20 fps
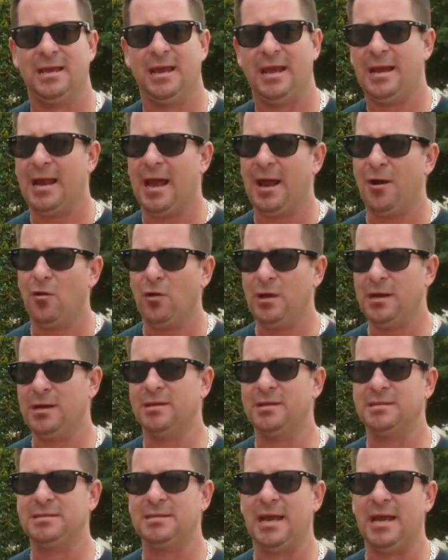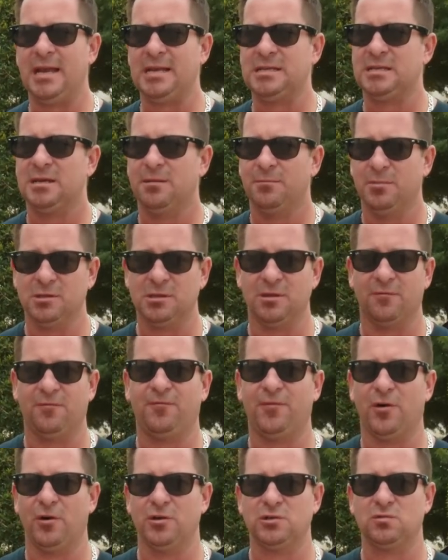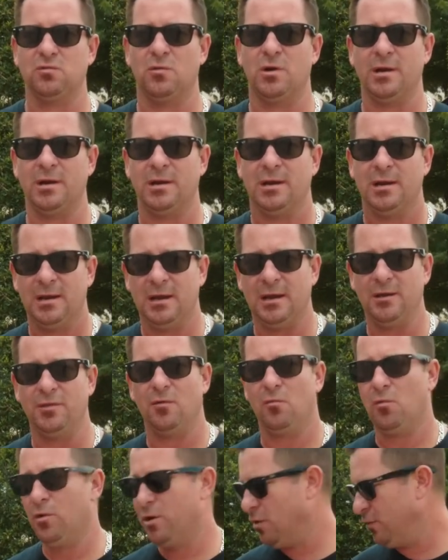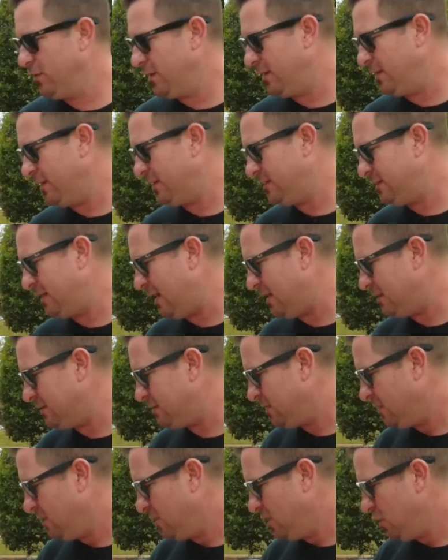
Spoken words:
And not only into the 10s, but the first one in the world into the 10s.